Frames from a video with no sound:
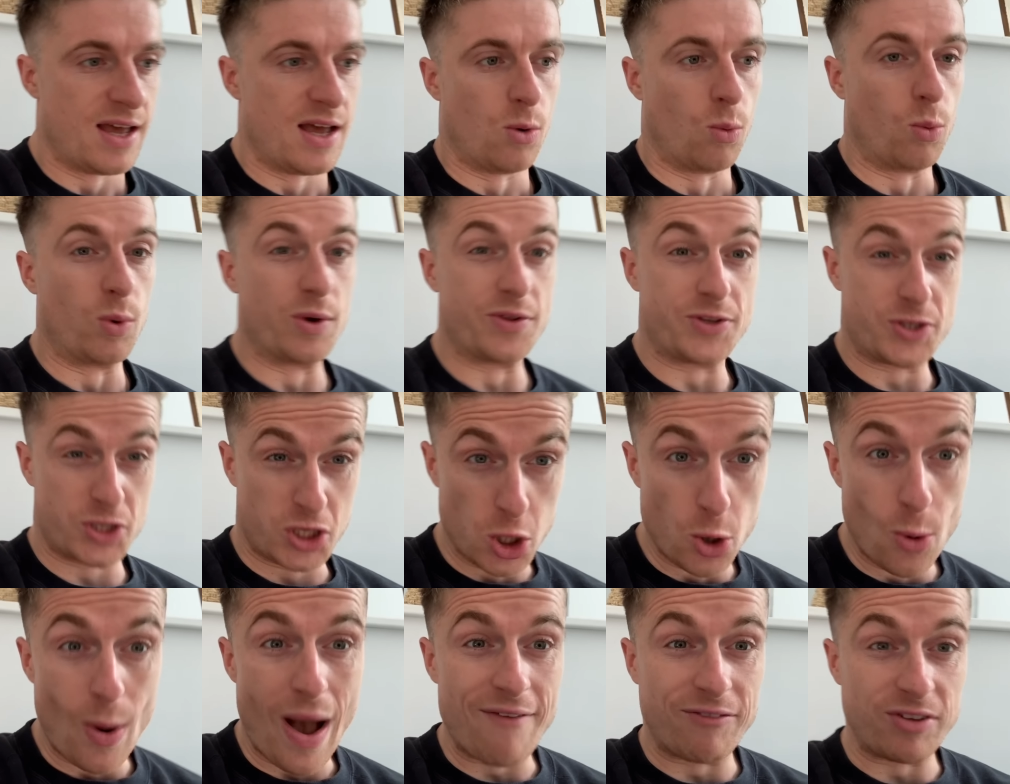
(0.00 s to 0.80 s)
with
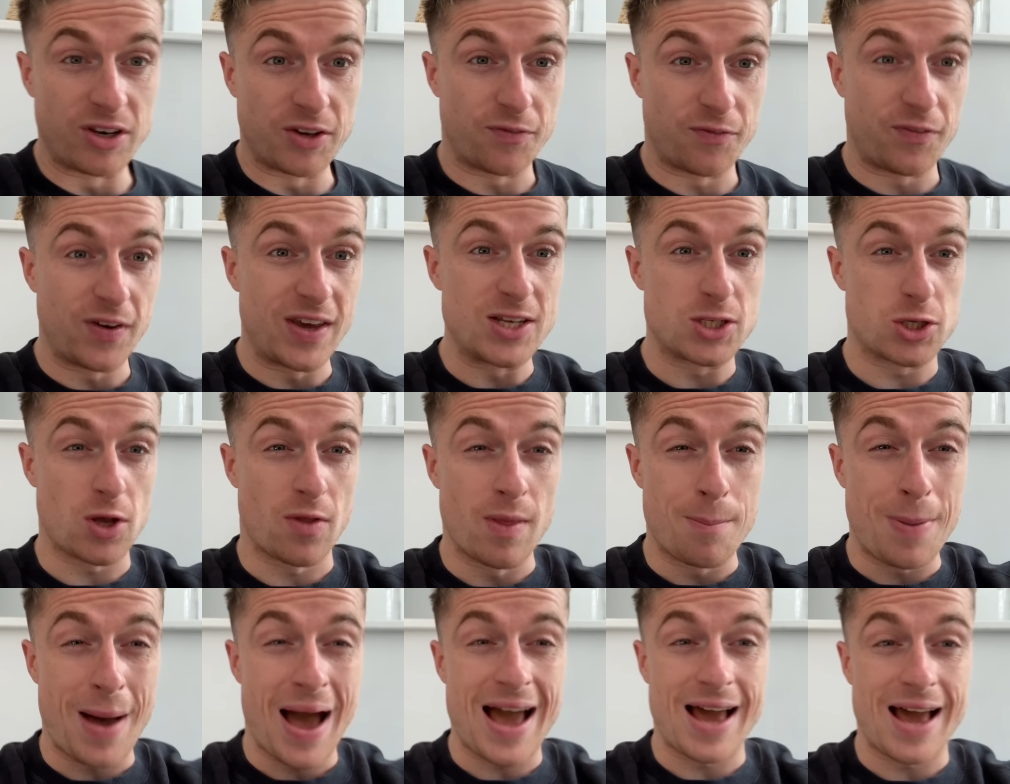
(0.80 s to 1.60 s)
two heavy defeats on
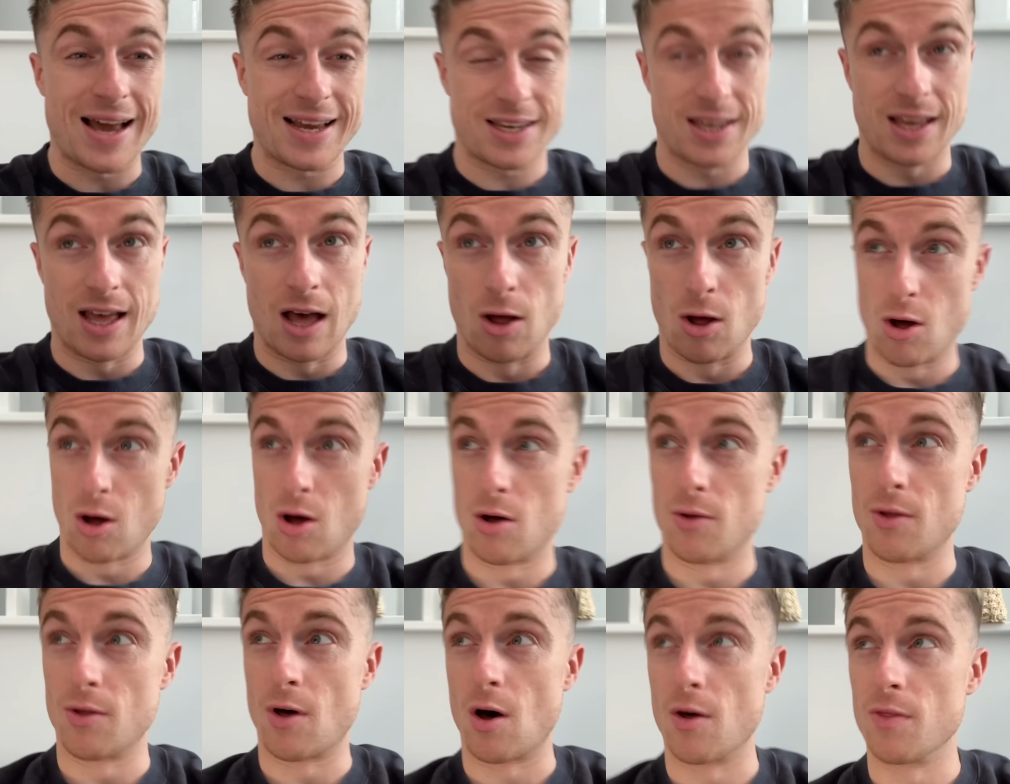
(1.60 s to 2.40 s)
the back
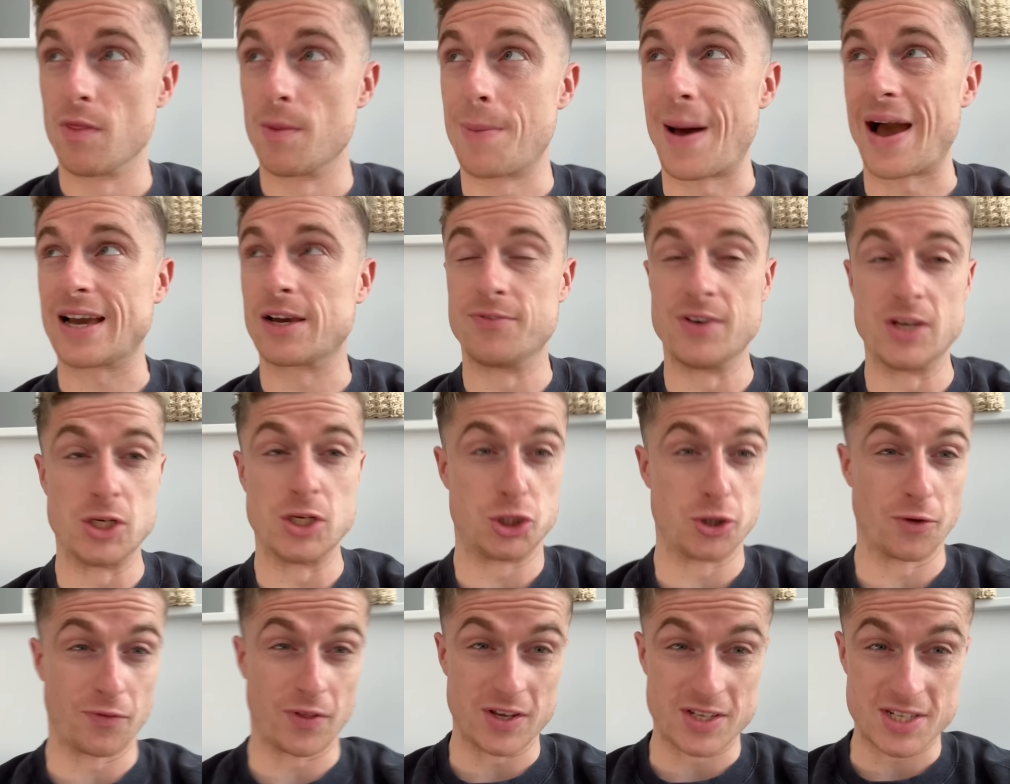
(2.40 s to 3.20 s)
of
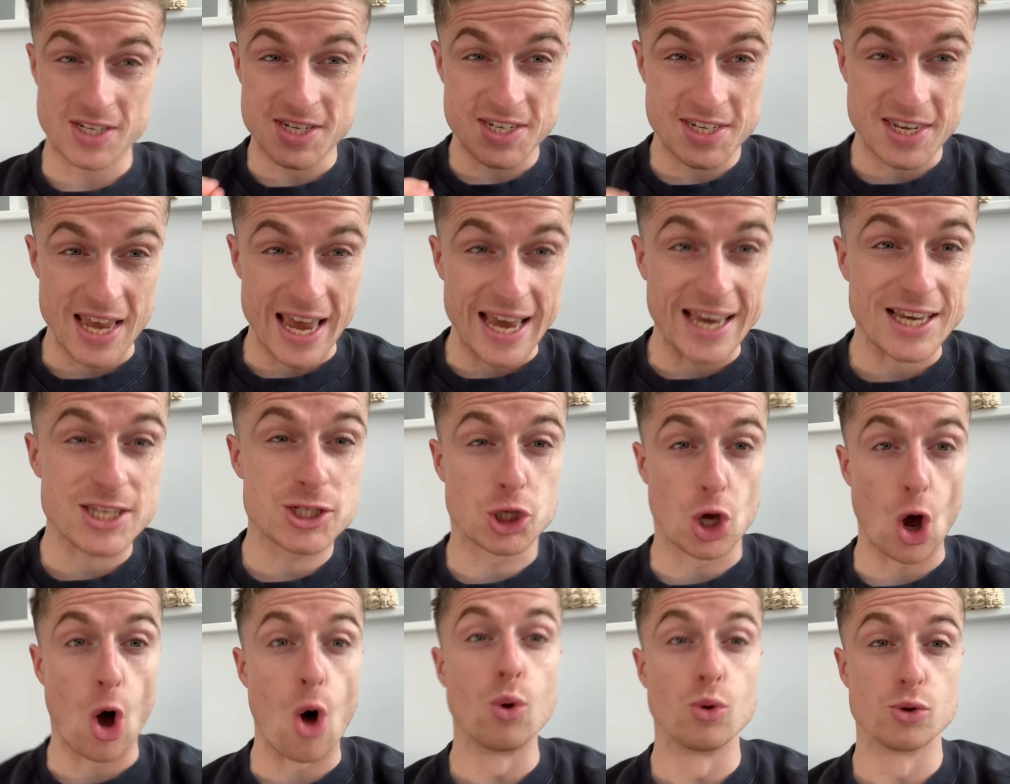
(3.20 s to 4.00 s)
each other, six
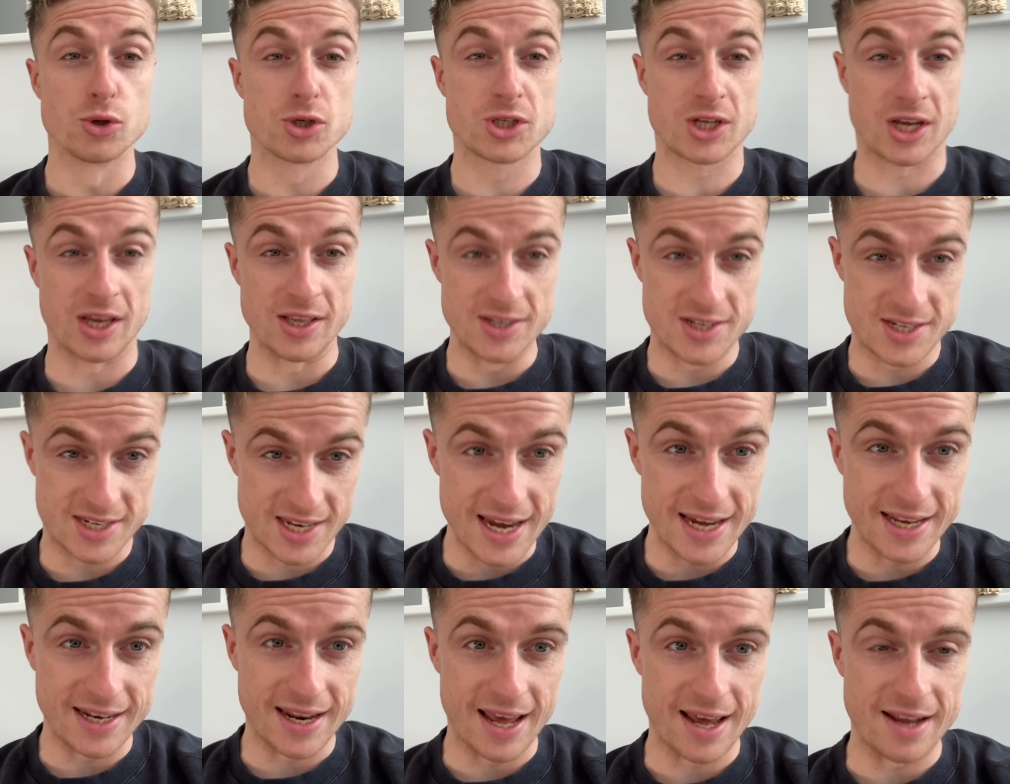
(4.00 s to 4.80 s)
goals
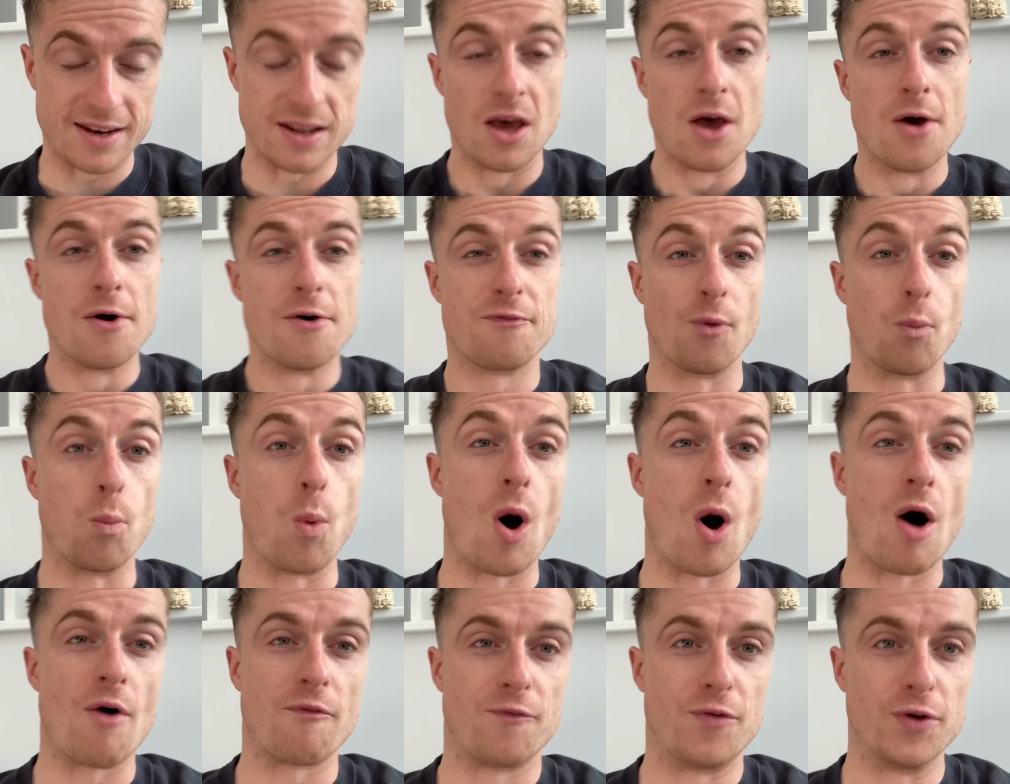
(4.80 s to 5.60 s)
conceded for
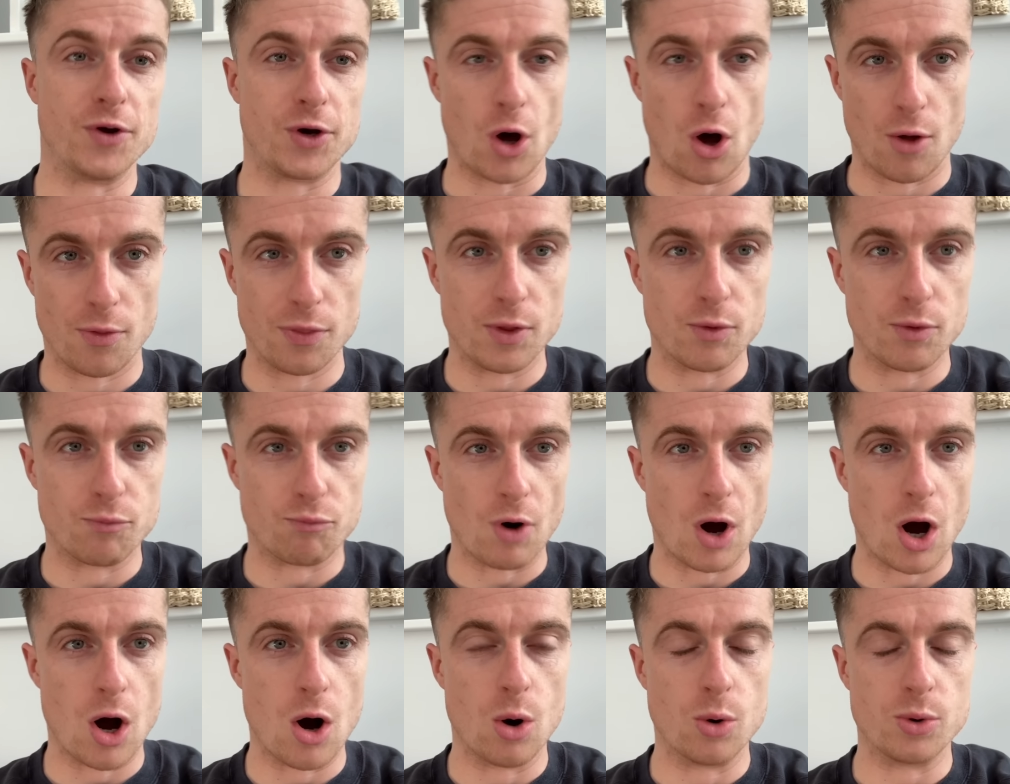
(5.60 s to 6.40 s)
Watford on the
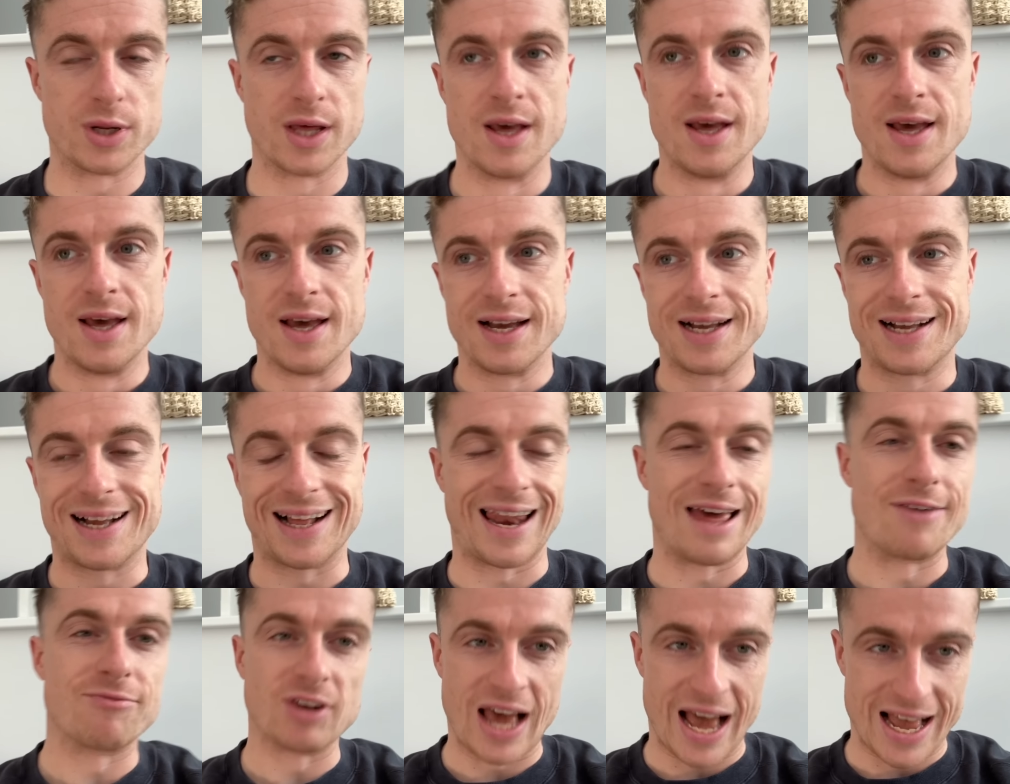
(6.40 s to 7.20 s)
road,
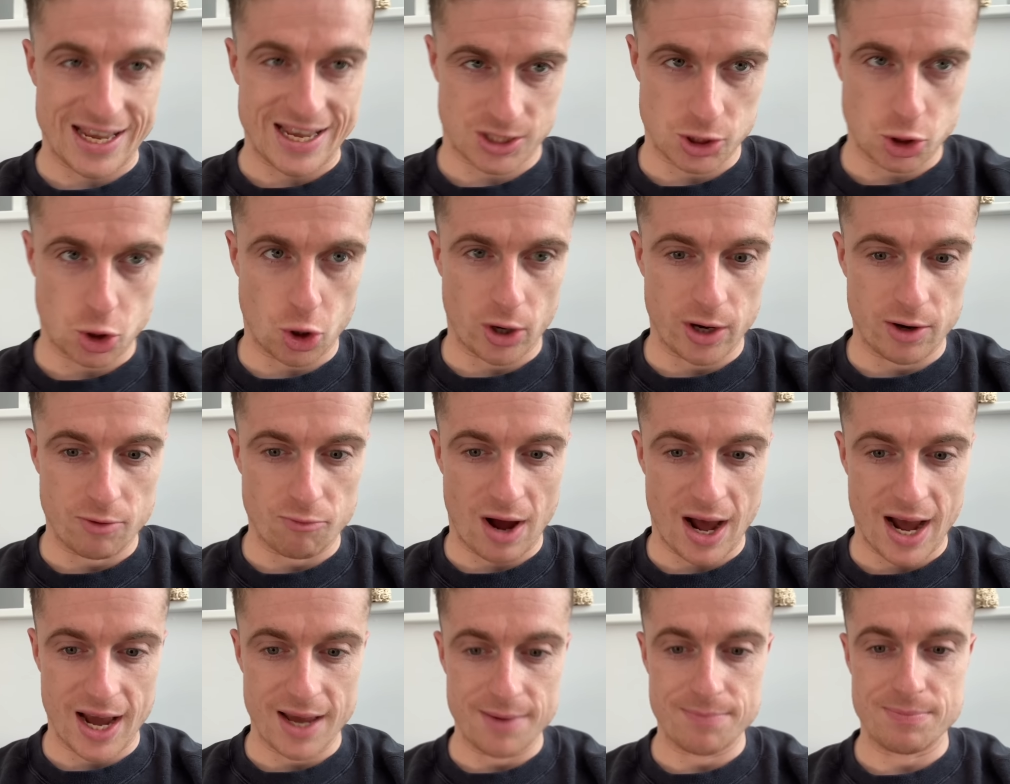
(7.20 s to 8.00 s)
Cleverly hasn't got it
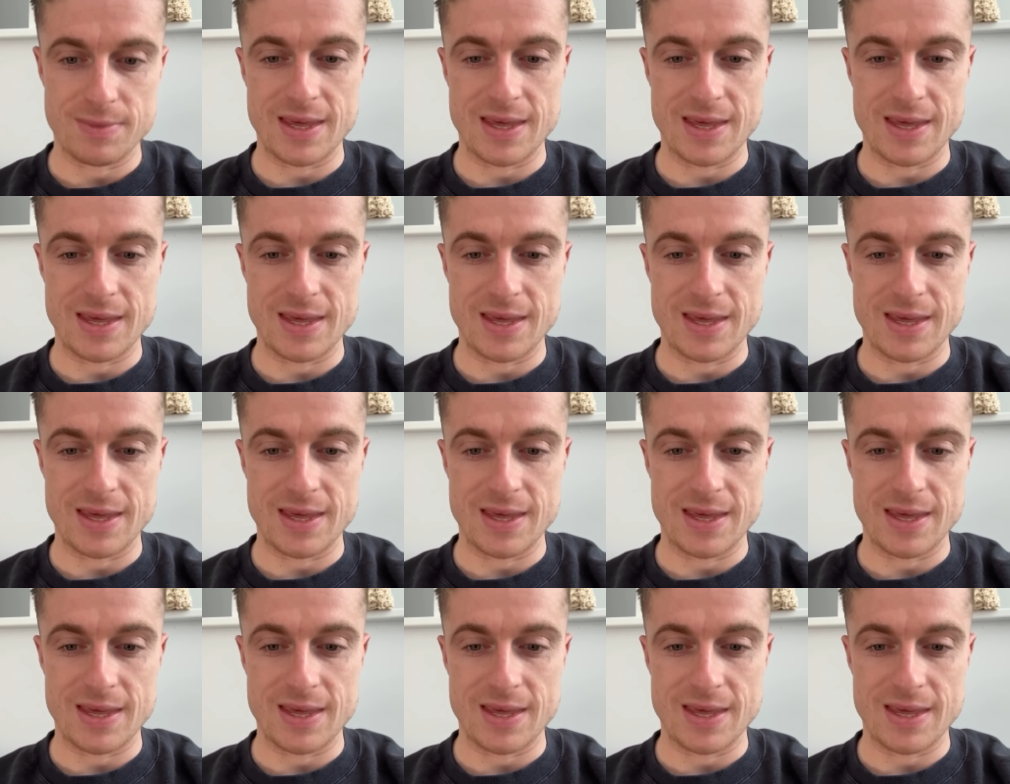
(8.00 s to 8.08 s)
right.